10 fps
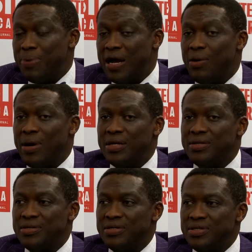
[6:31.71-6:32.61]
power
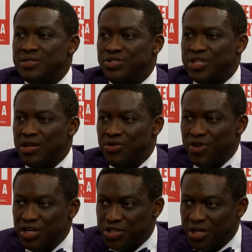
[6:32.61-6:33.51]

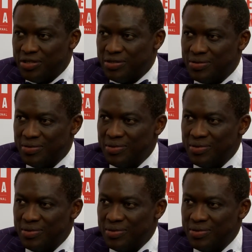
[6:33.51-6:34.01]
generation